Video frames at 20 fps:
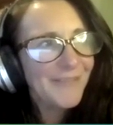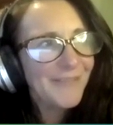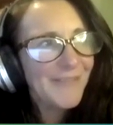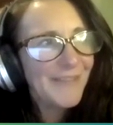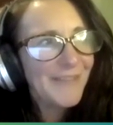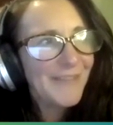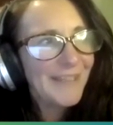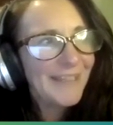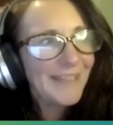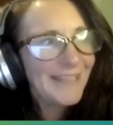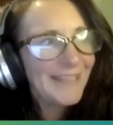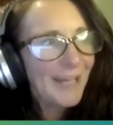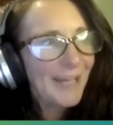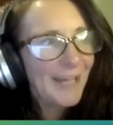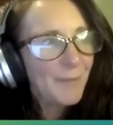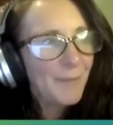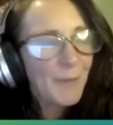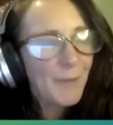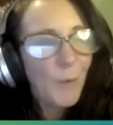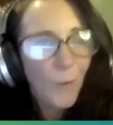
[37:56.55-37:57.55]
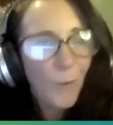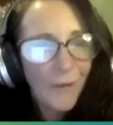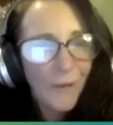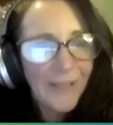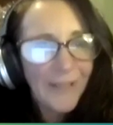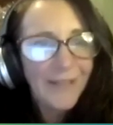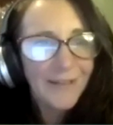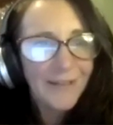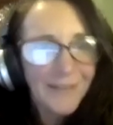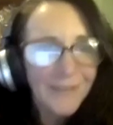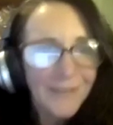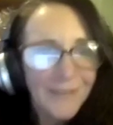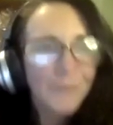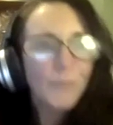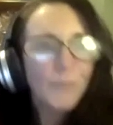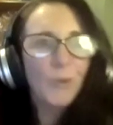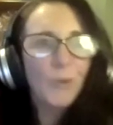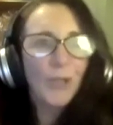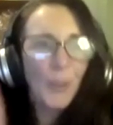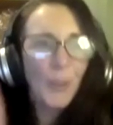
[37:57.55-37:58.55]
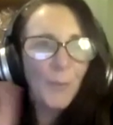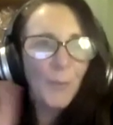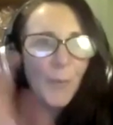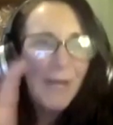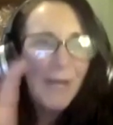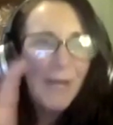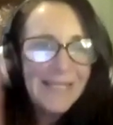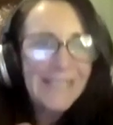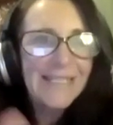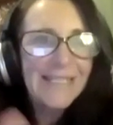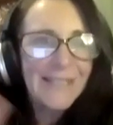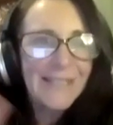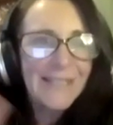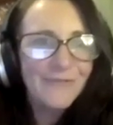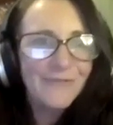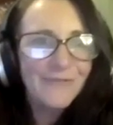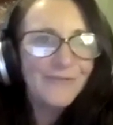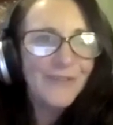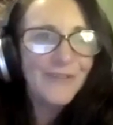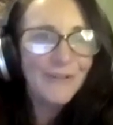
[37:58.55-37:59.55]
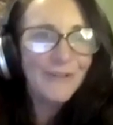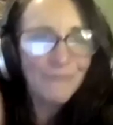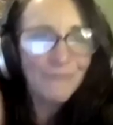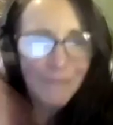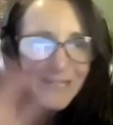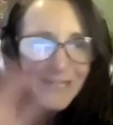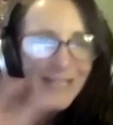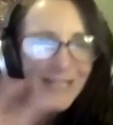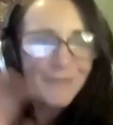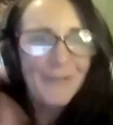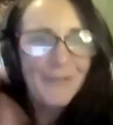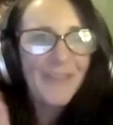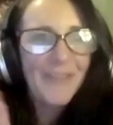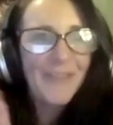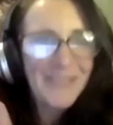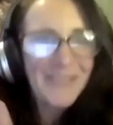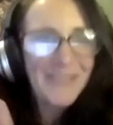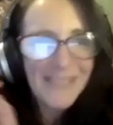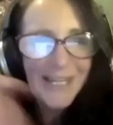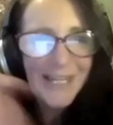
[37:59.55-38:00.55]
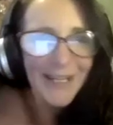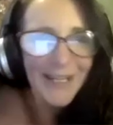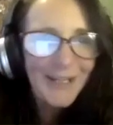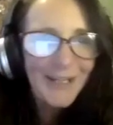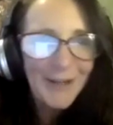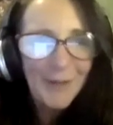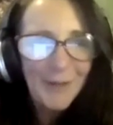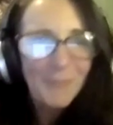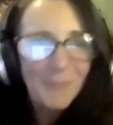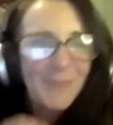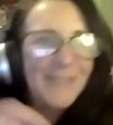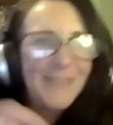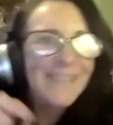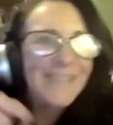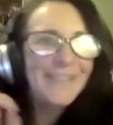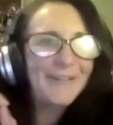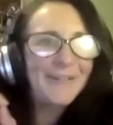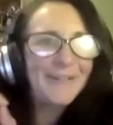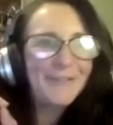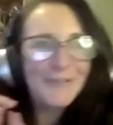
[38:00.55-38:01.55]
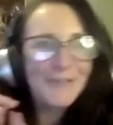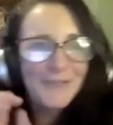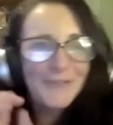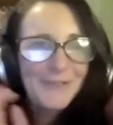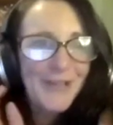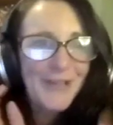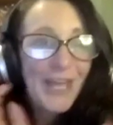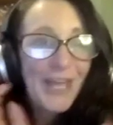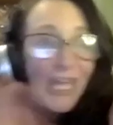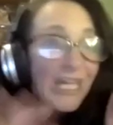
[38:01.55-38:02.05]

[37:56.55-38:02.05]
that it can be quite a competitive arena with other stand-ups, and so you're